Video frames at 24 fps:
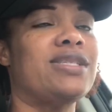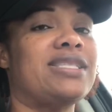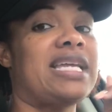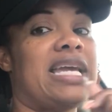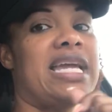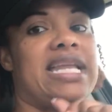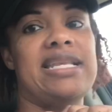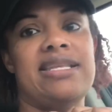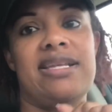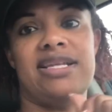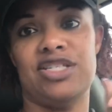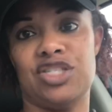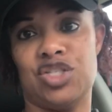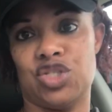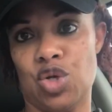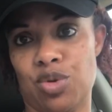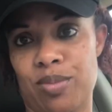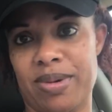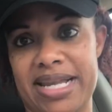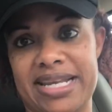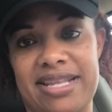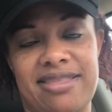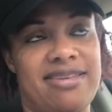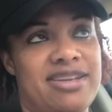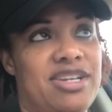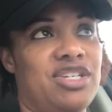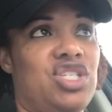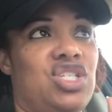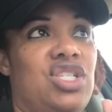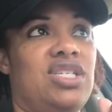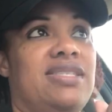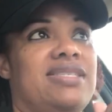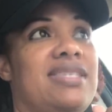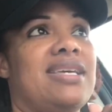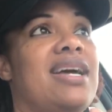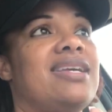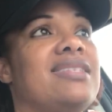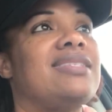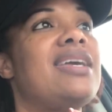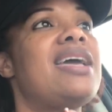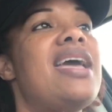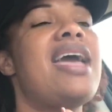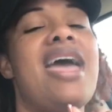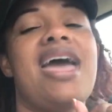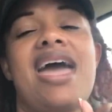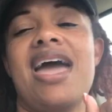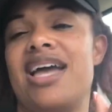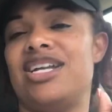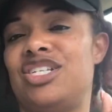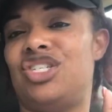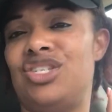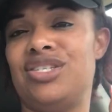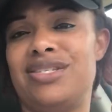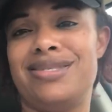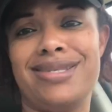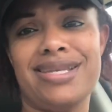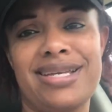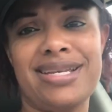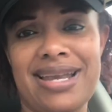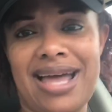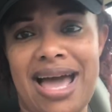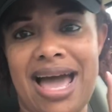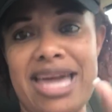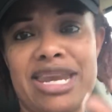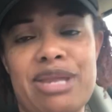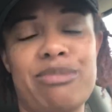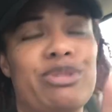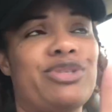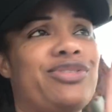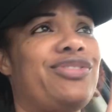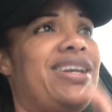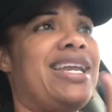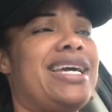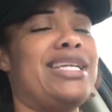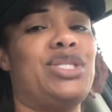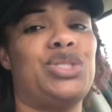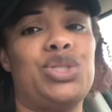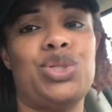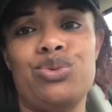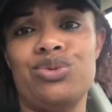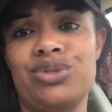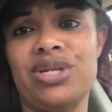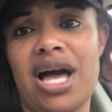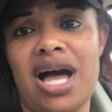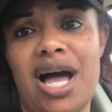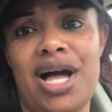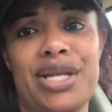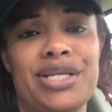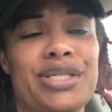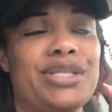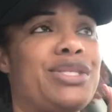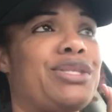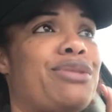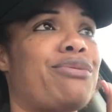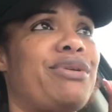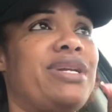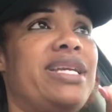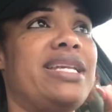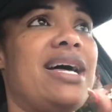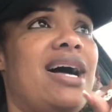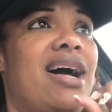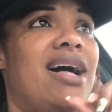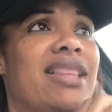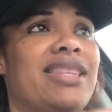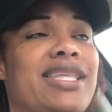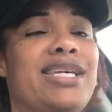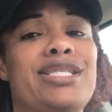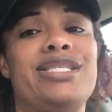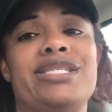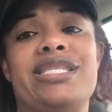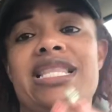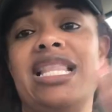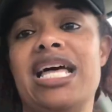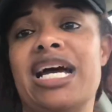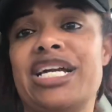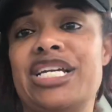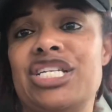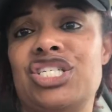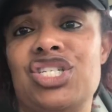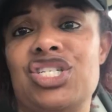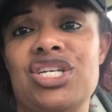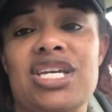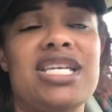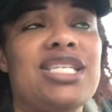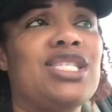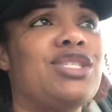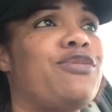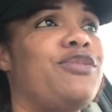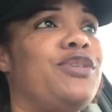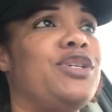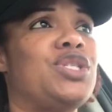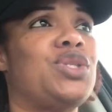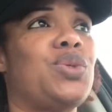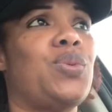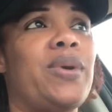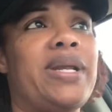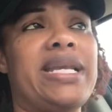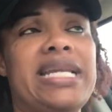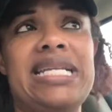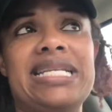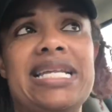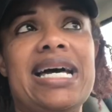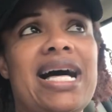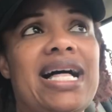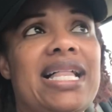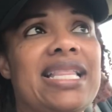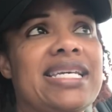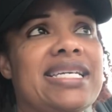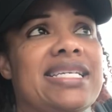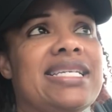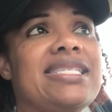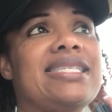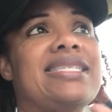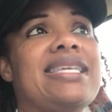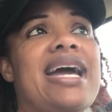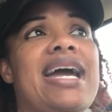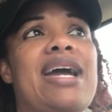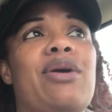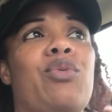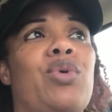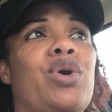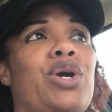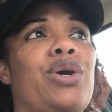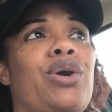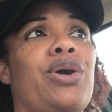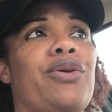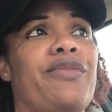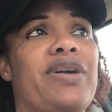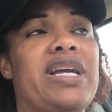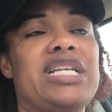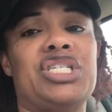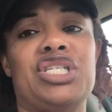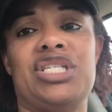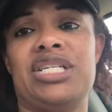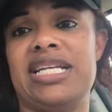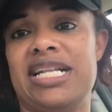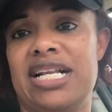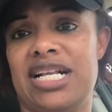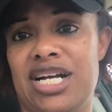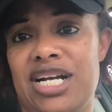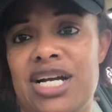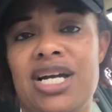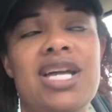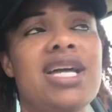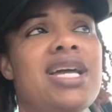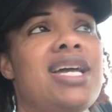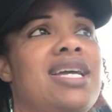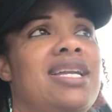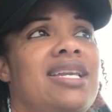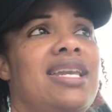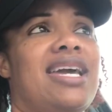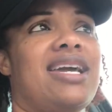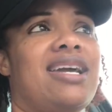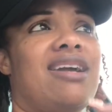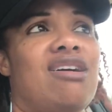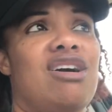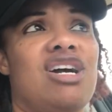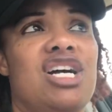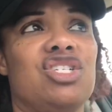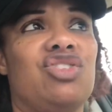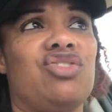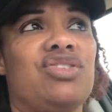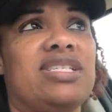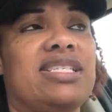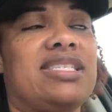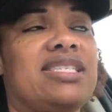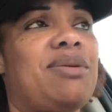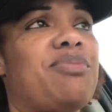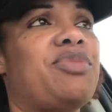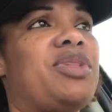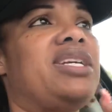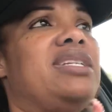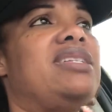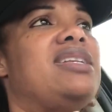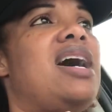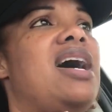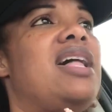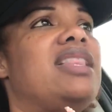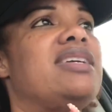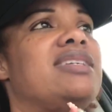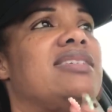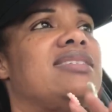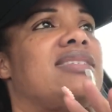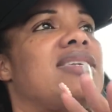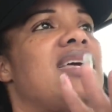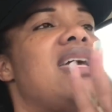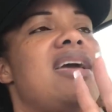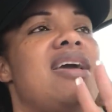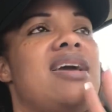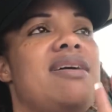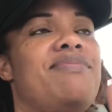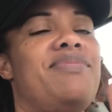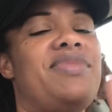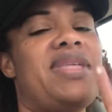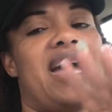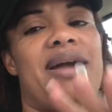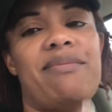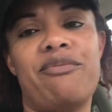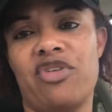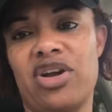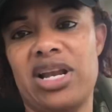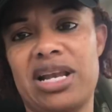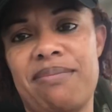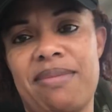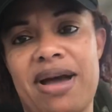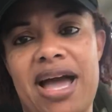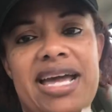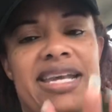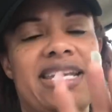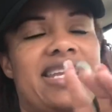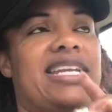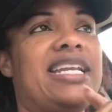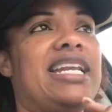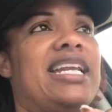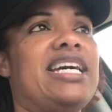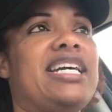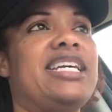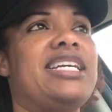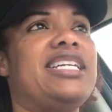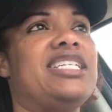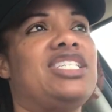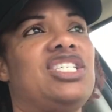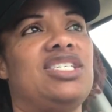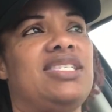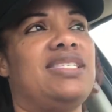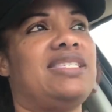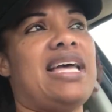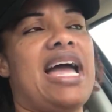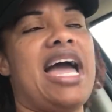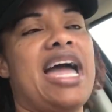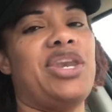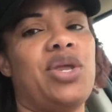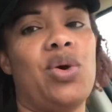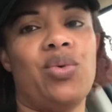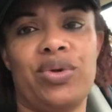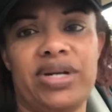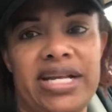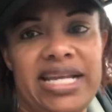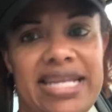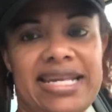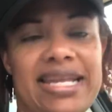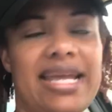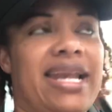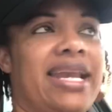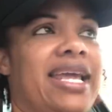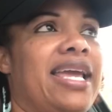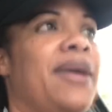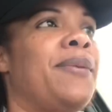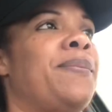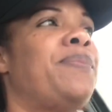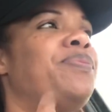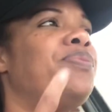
and there's nobody there, she says. And she's seen items for like $2, $3, luggages for $20 that were originally on like a hundred and something dollars. Not really buying any luggages. I don't need any.